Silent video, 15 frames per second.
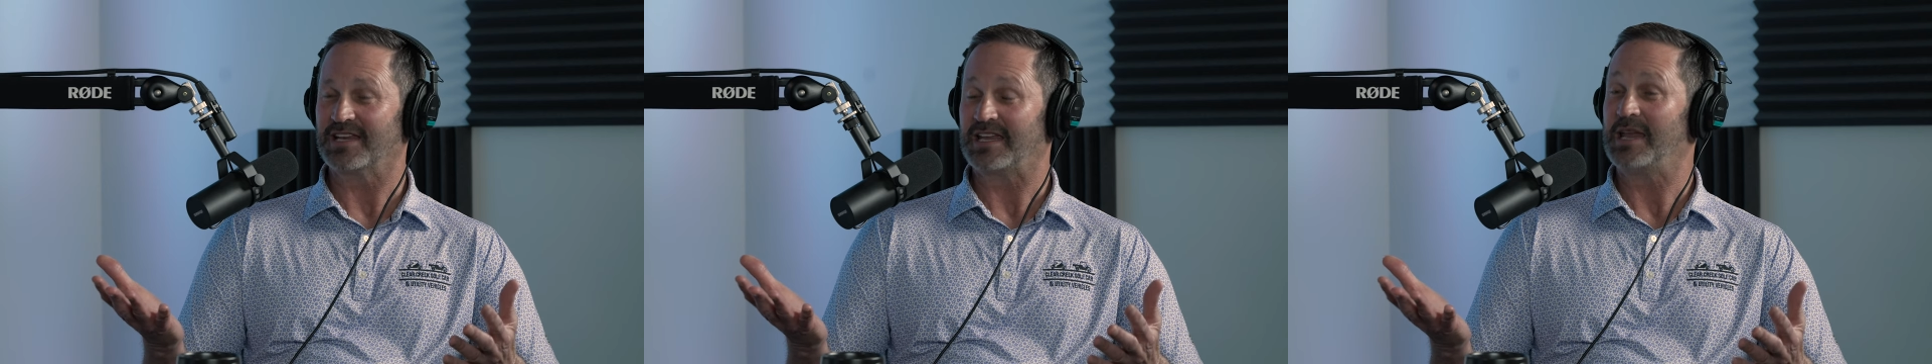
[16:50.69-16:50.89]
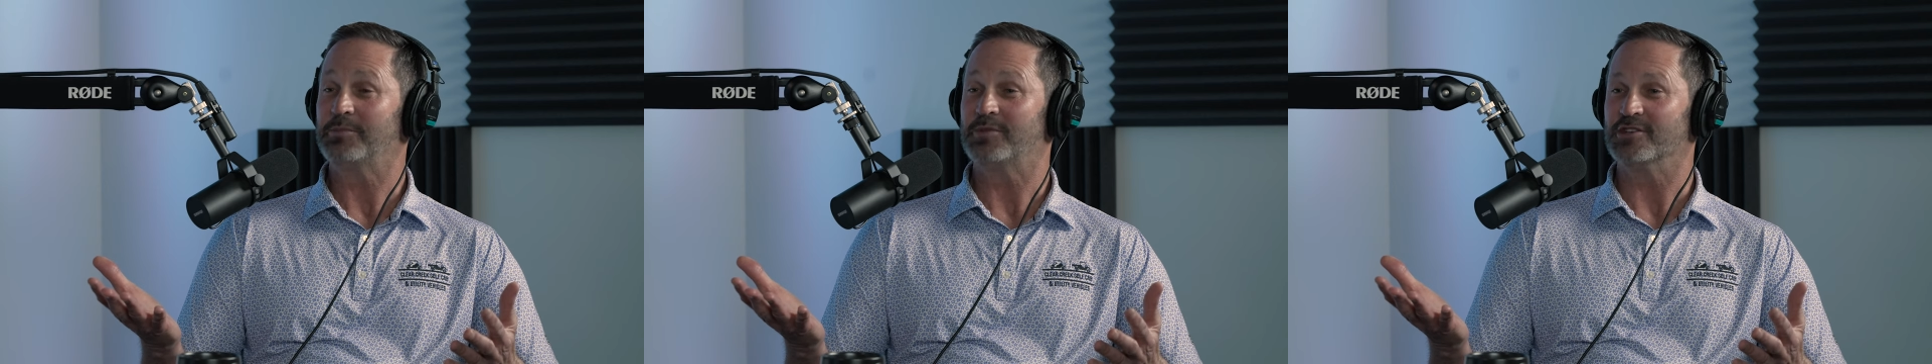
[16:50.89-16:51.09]
to
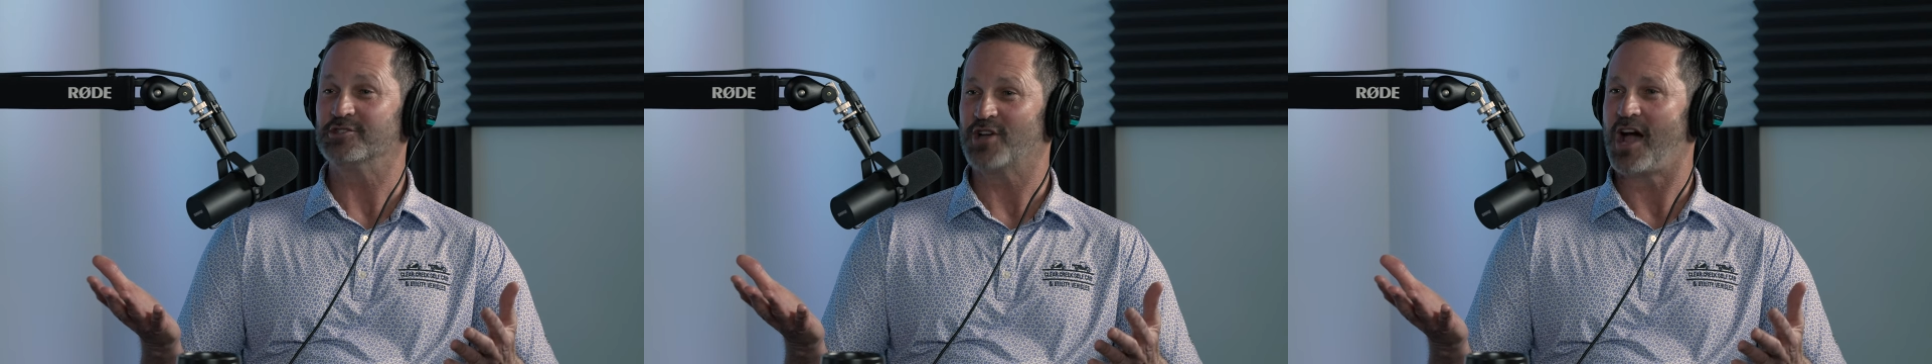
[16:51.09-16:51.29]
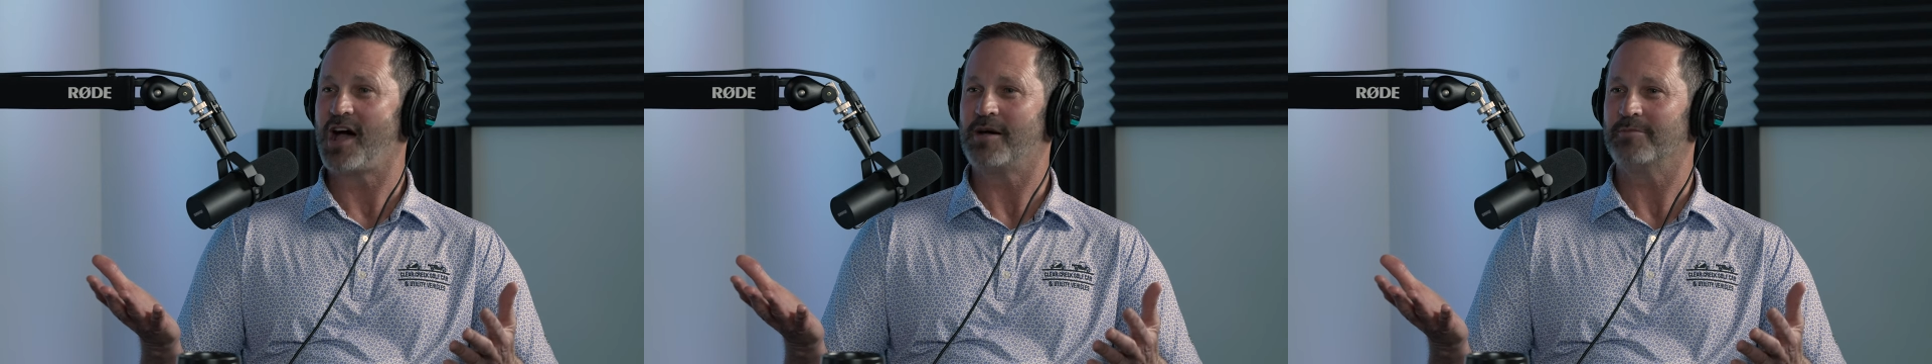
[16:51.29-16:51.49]
keep the
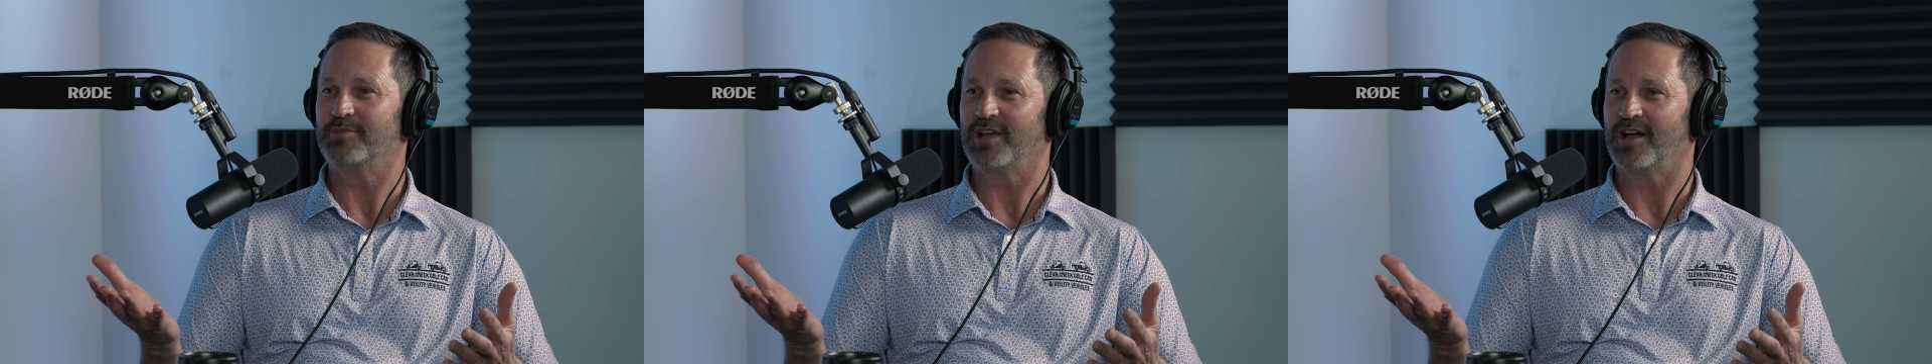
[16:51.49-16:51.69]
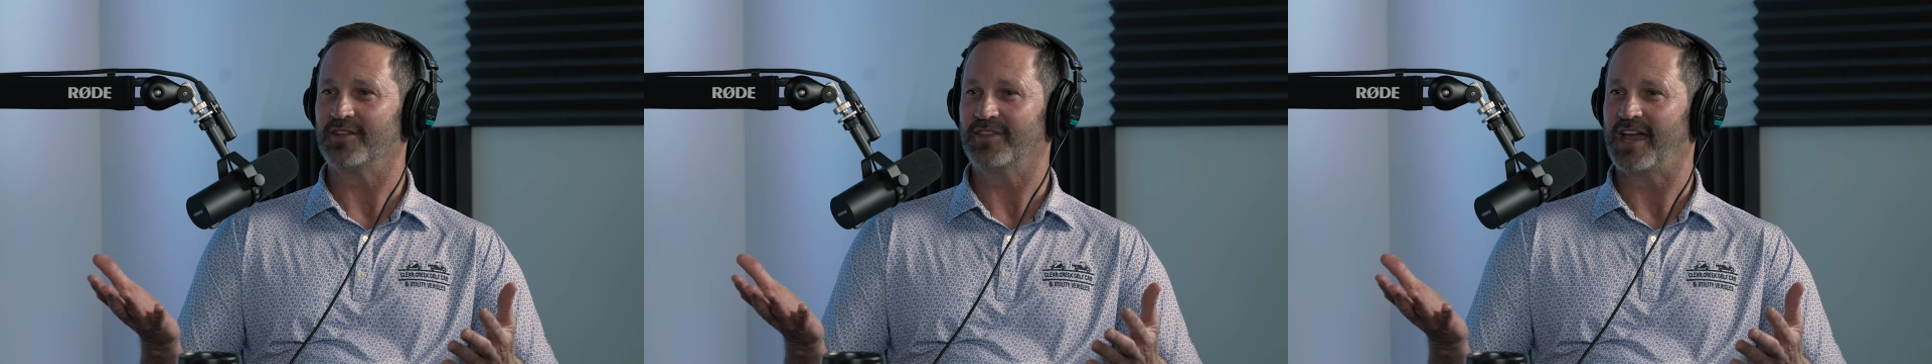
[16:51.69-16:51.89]
job
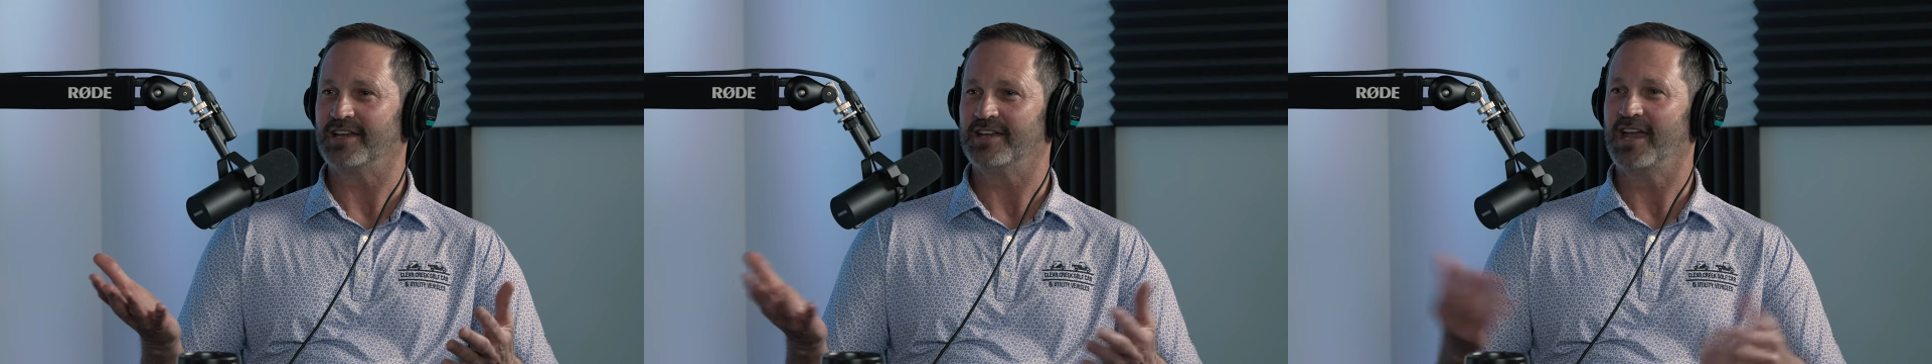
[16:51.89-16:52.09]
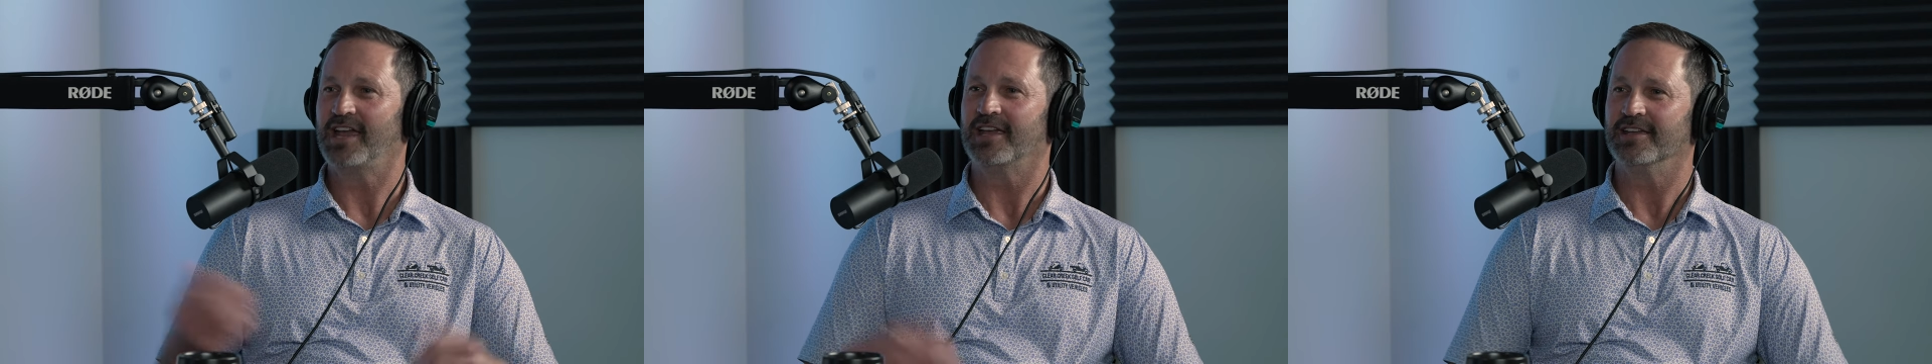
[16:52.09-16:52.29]
beyond
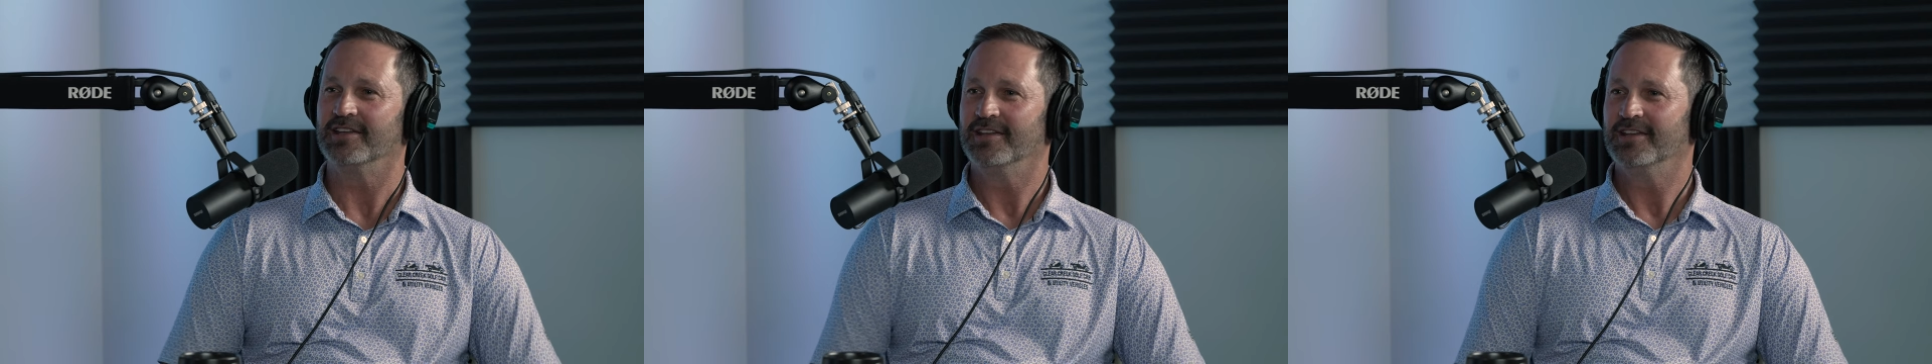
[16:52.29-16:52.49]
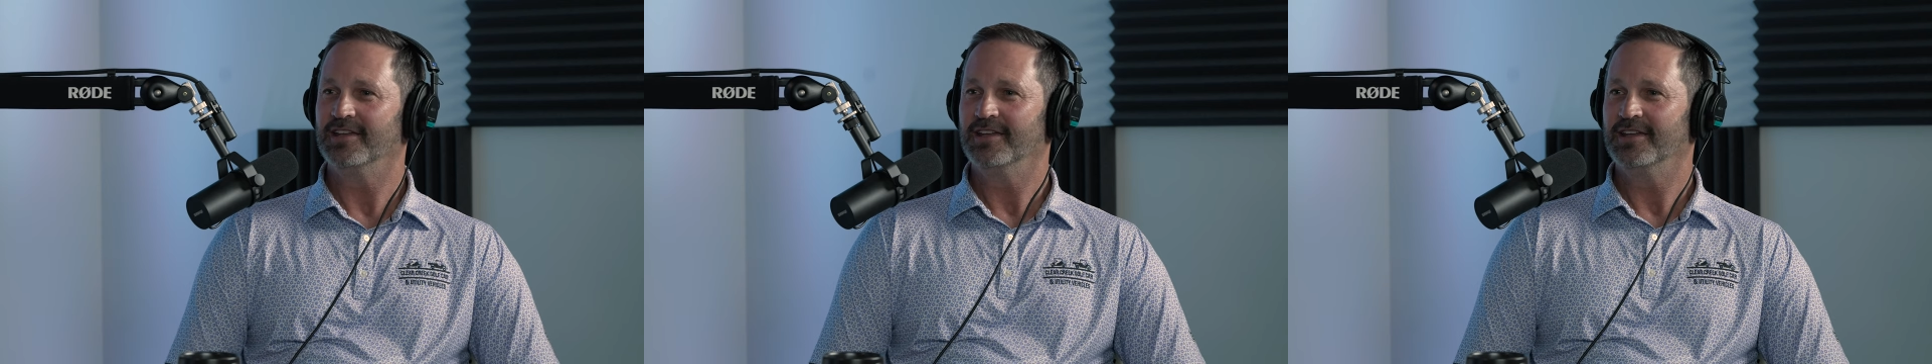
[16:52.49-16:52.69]
that day.
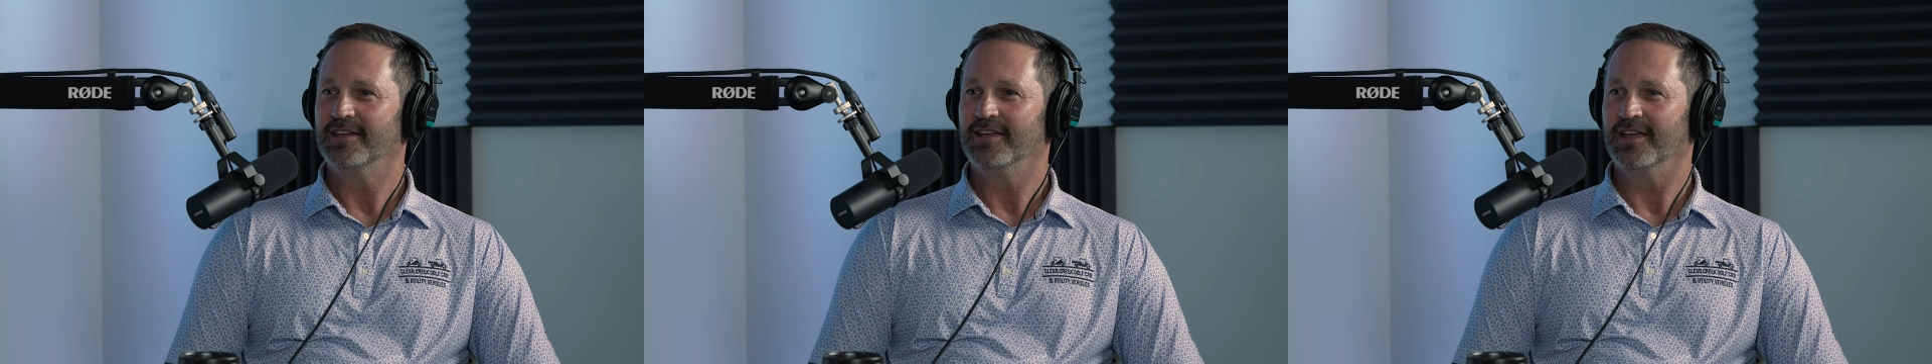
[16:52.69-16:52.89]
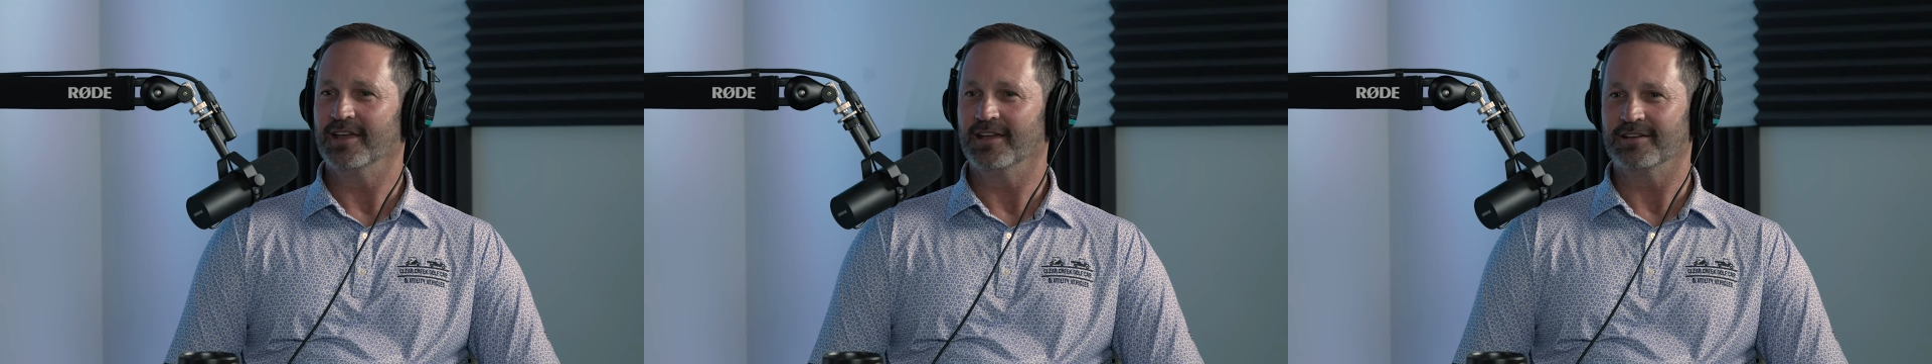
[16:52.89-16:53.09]

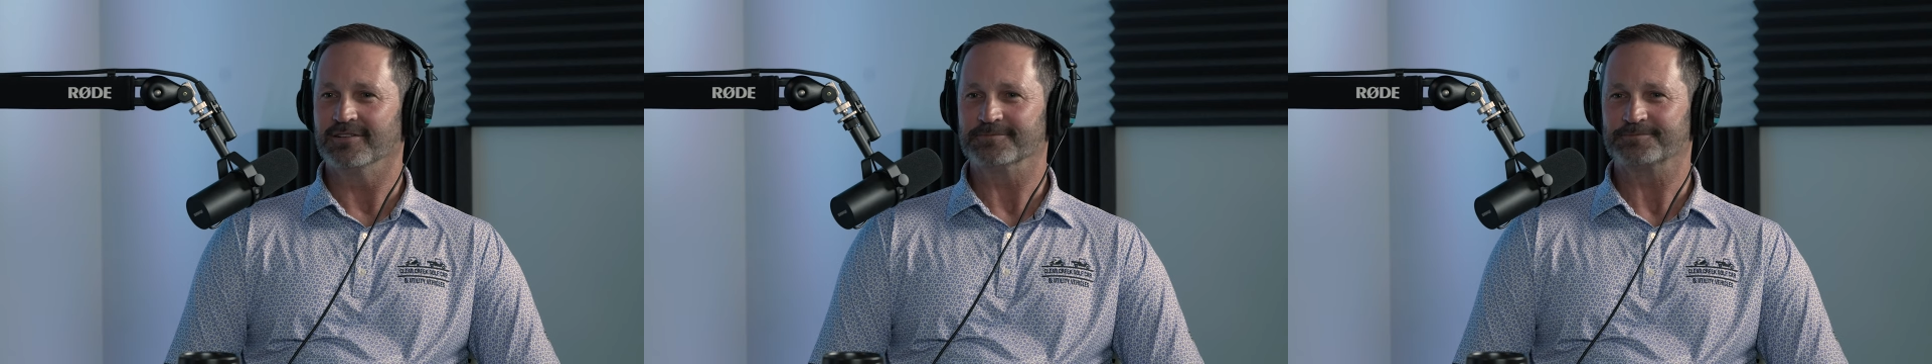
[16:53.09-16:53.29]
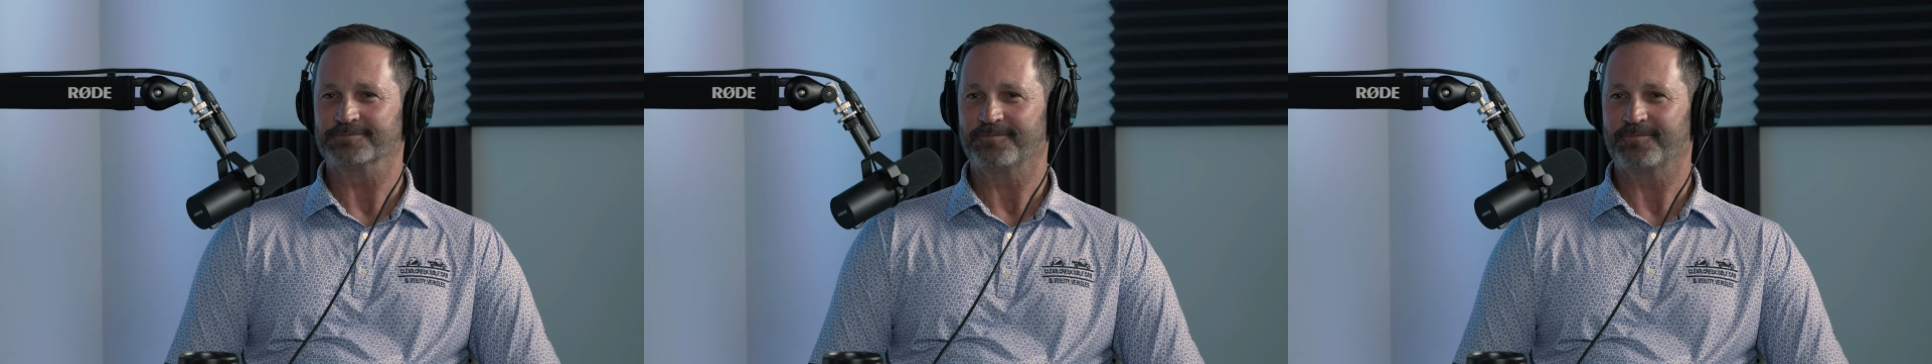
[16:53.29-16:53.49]
Wow. And